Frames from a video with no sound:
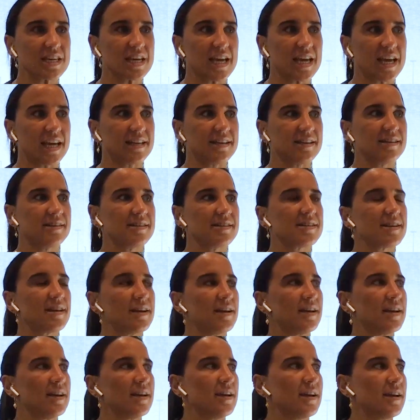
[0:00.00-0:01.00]
And
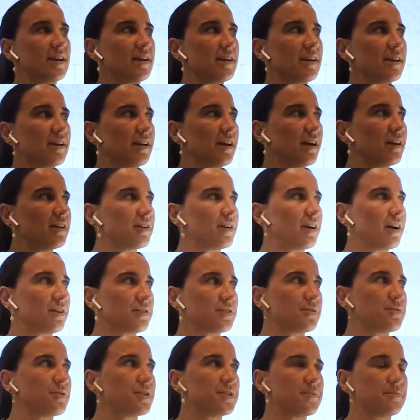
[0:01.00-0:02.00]
I
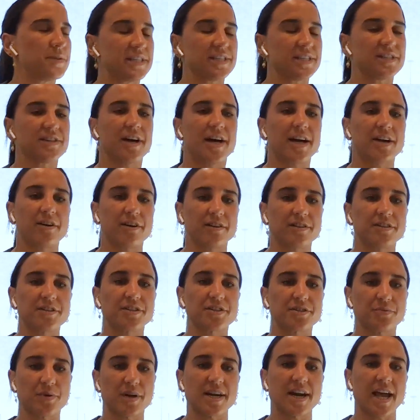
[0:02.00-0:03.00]
was talking to my
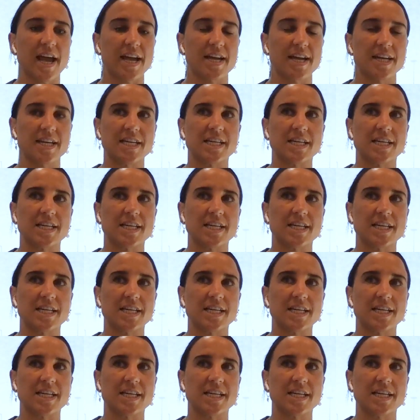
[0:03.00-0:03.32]
psychologist one day,